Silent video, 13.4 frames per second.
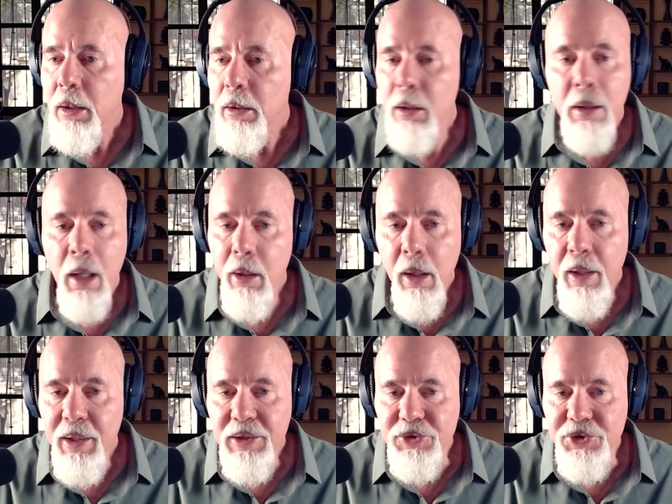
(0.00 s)
you're not
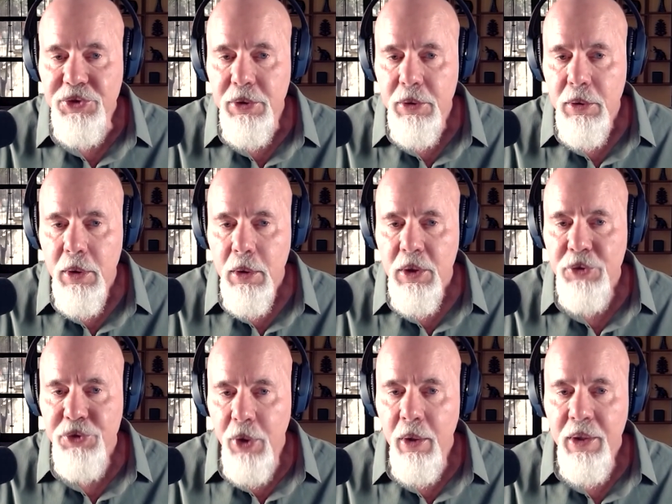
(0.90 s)
honest
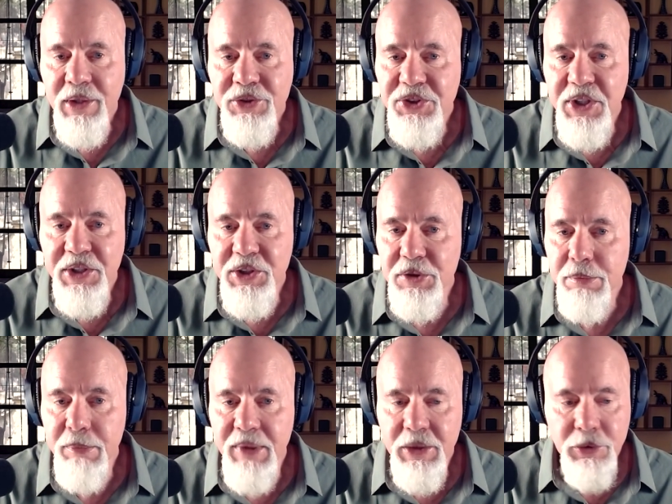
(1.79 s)
because honesty
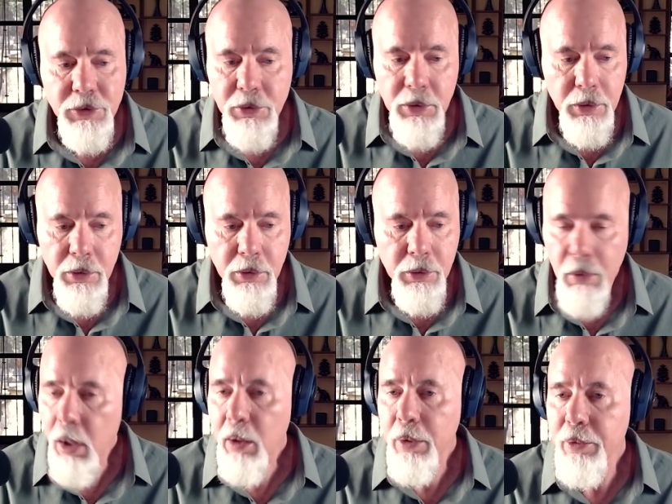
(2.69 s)
just means
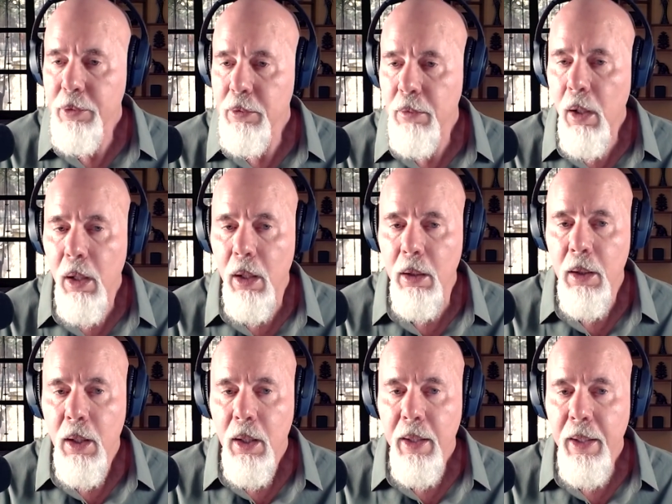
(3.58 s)
you are who you
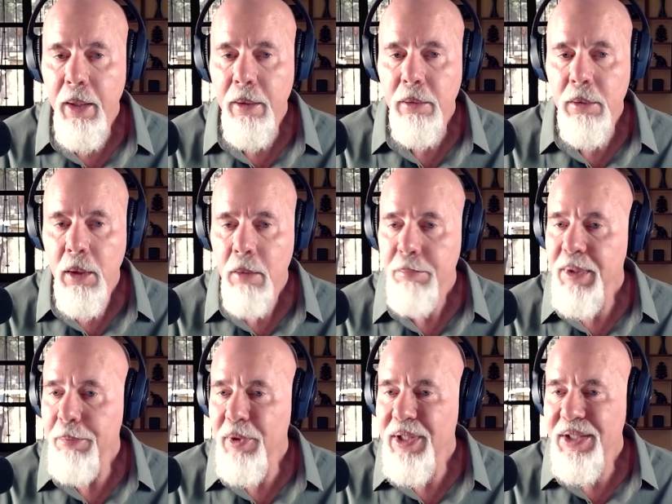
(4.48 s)
are and
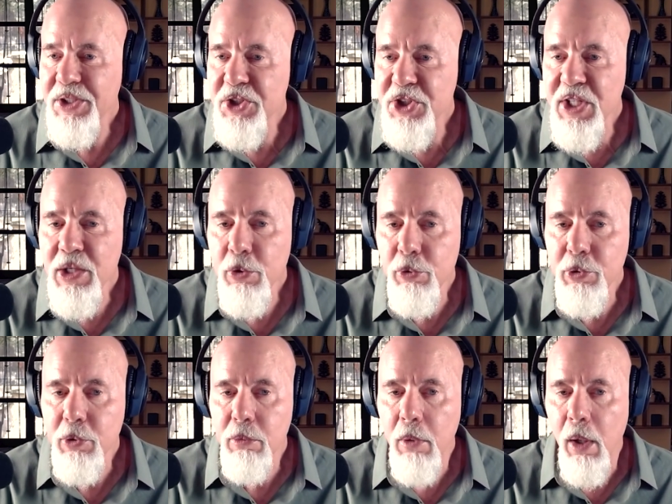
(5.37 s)
people get to see
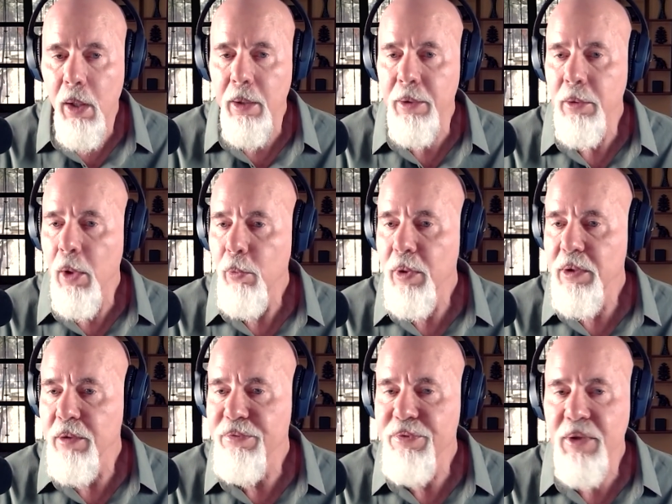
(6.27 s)
who you are and know
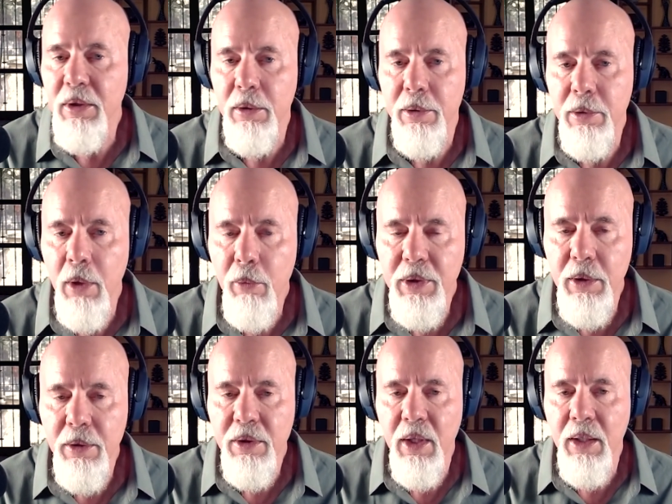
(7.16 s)
what you feel and know
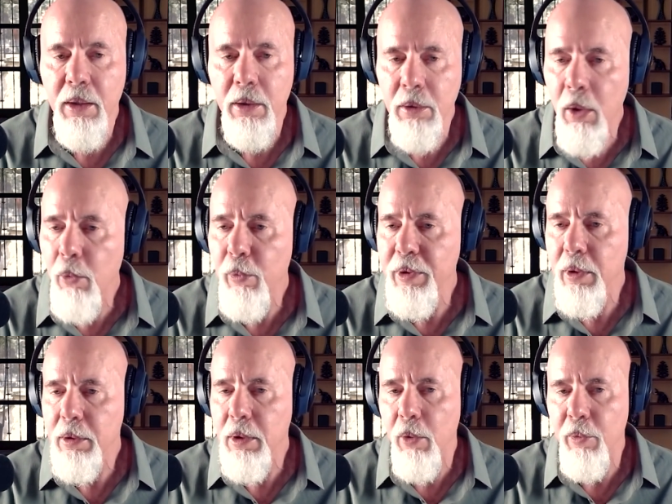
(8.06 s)
what you think and know where
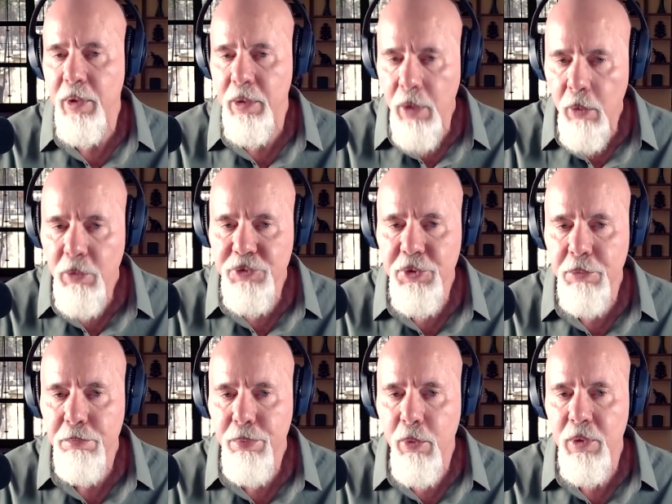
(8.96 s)
you're going and know what's
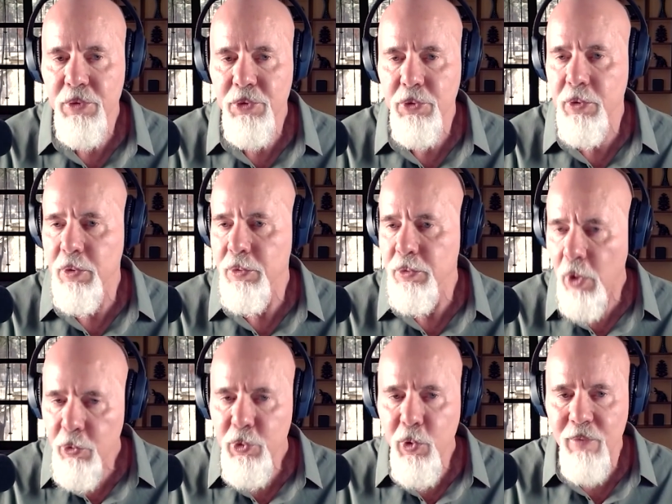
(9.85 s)
important to you and
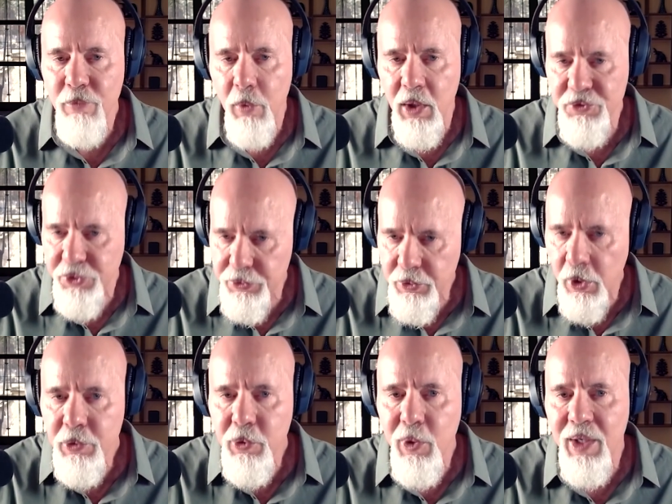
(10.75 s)
know you have wants and
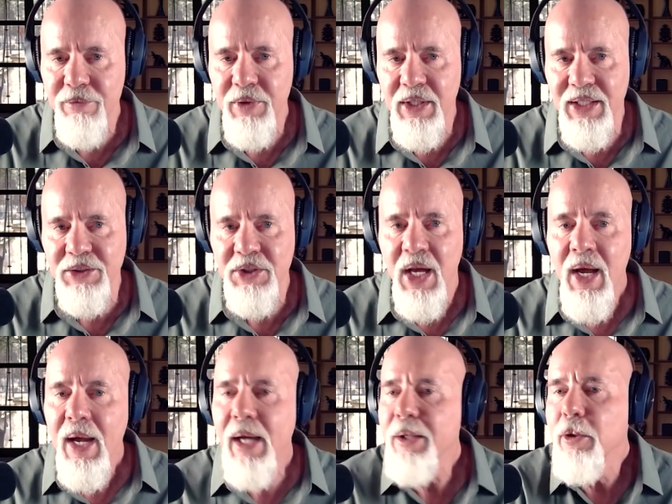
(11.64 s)
know you have needs
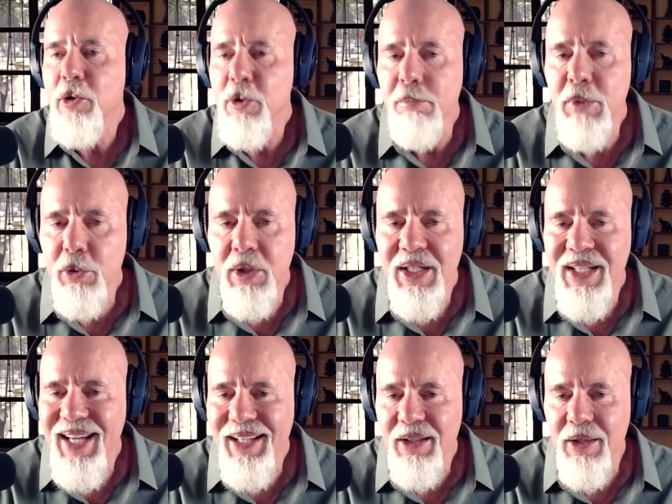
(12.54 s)
and you
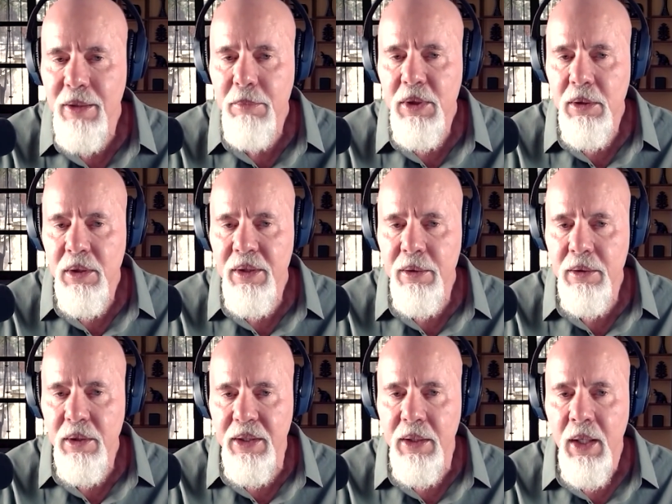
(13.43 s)
communicate them
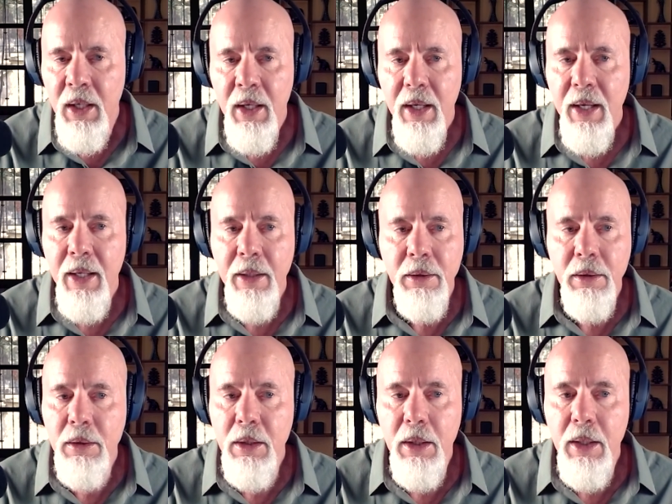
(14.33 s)
clearly
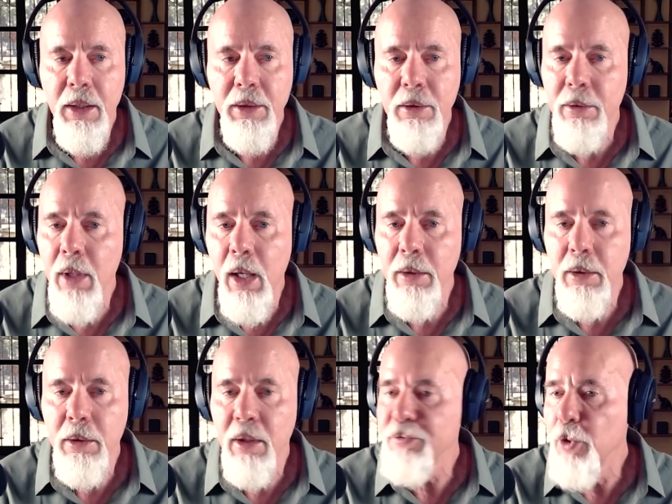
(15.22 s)
and and you're
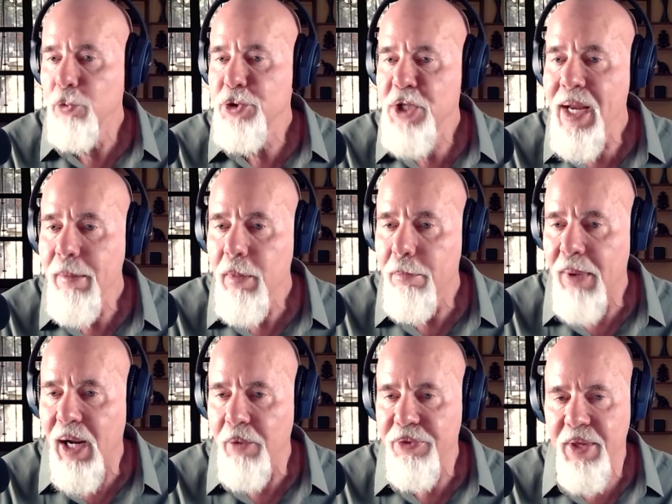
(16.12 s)
not you have no shame
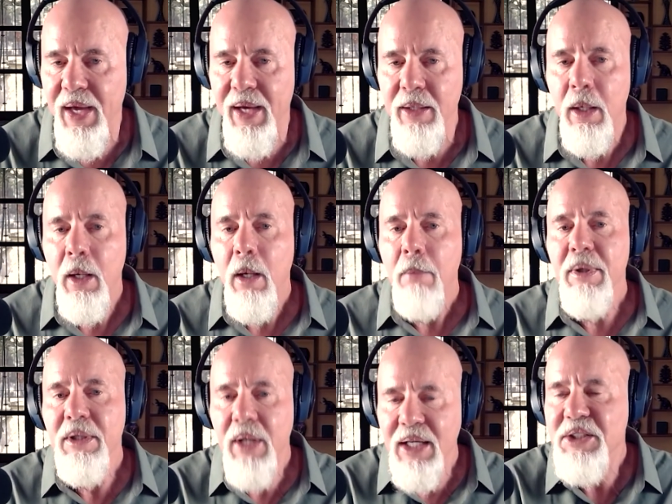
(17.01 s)
about that
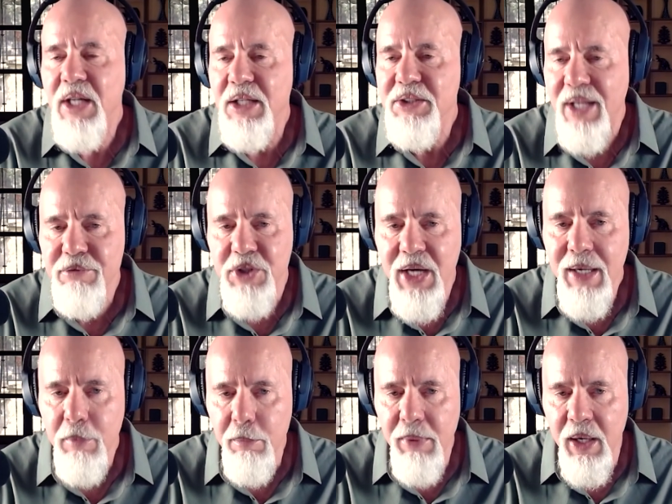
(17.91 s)
but nice guys have
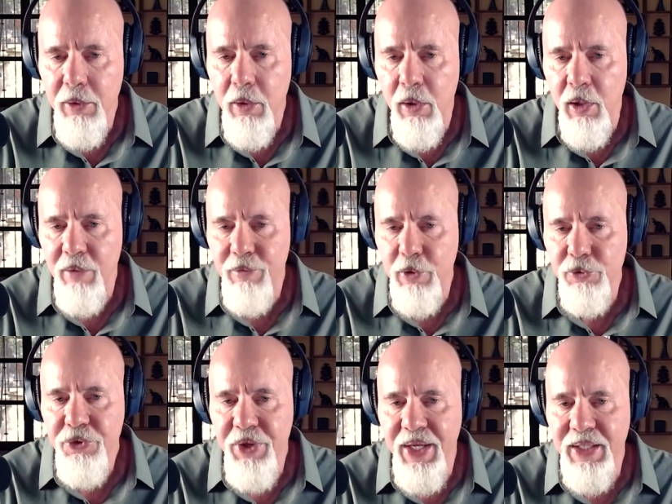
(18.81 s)
shame about all of
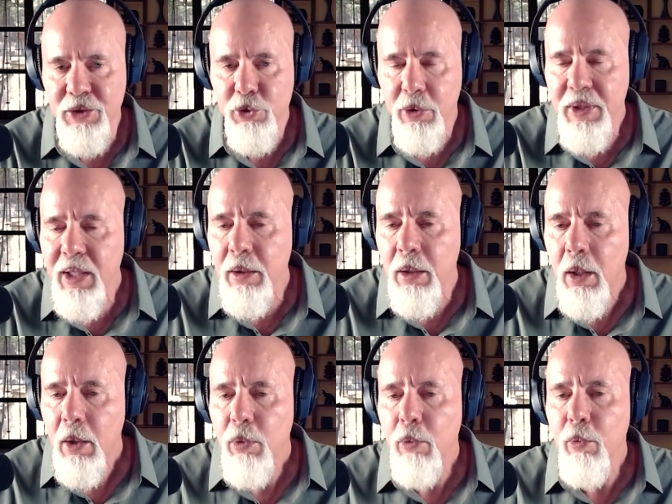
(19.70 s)
those things so again
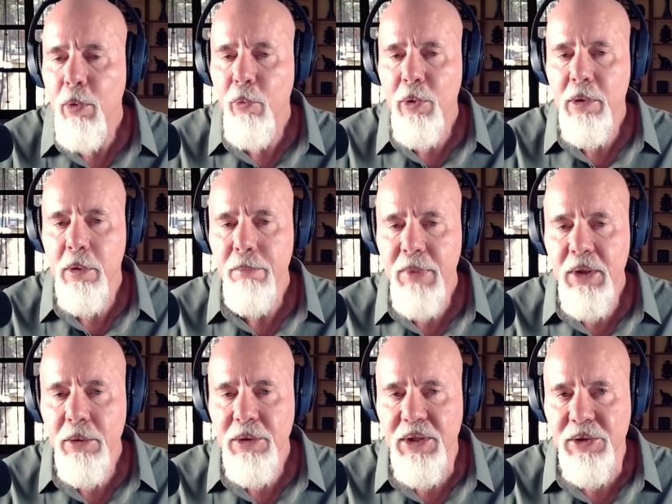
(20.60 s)
we're, we're, we're
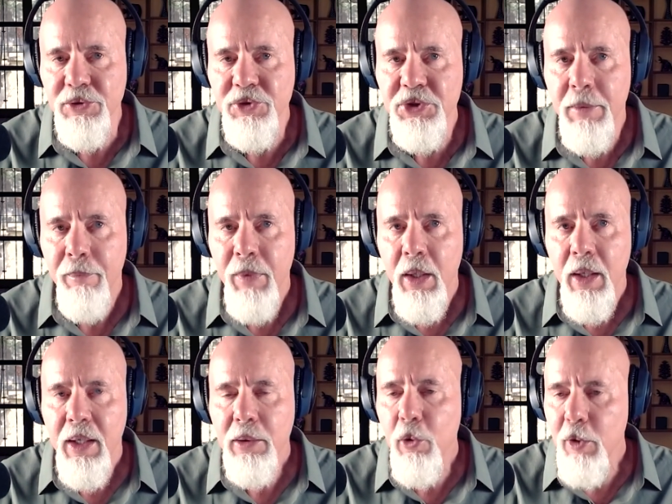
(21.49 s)
chameleons
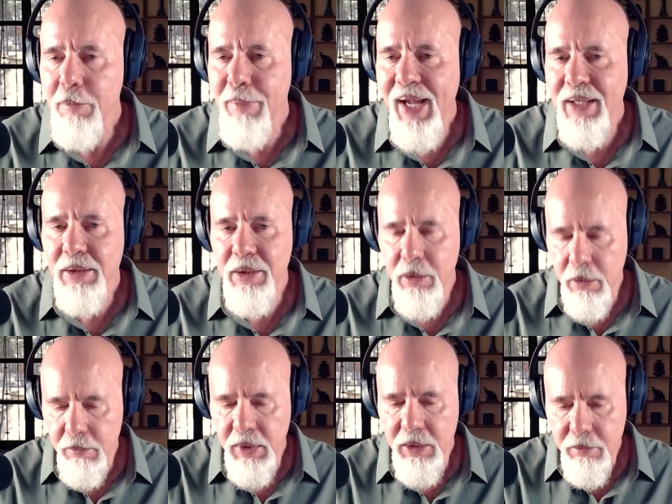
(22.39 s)
and going back to you
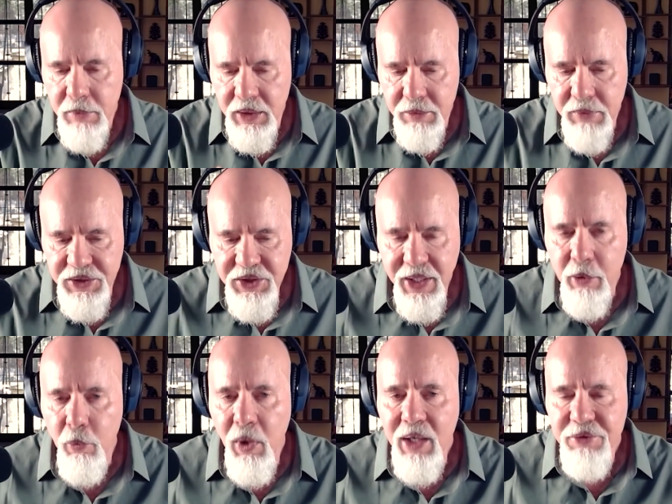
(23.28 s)
know my, my, my
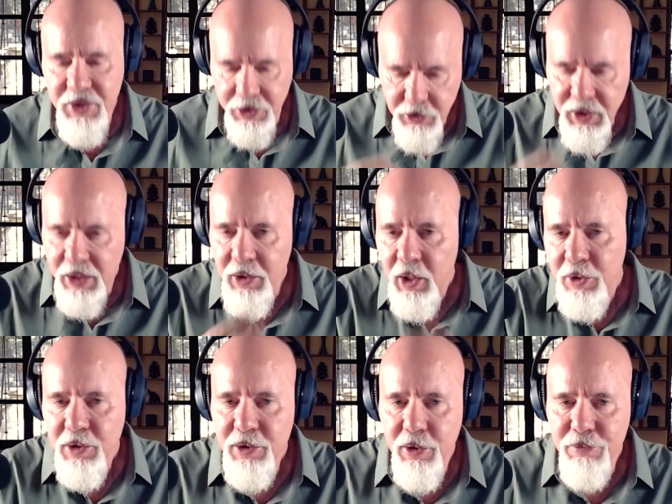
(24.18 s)
second wife said you got
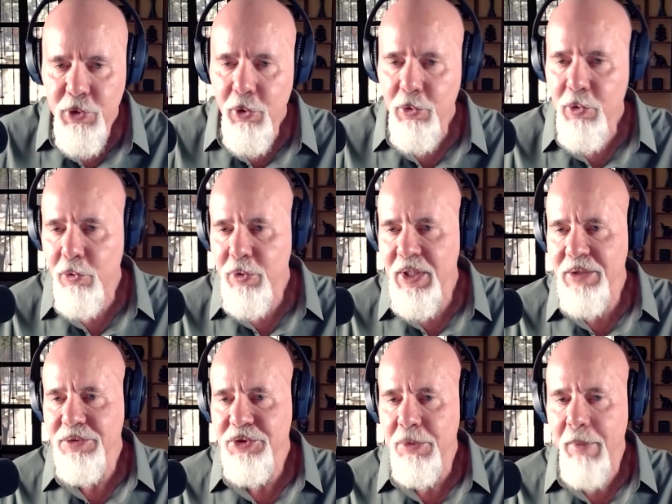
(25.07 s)
you know if you don't go
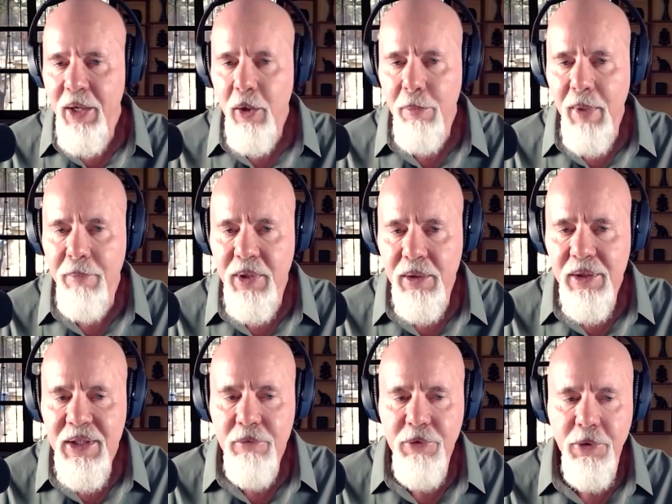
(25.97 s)
get some help i'm going to
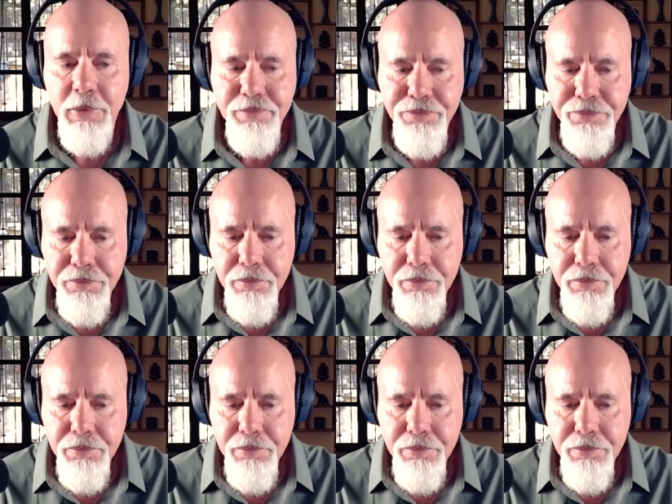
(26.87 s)
leave you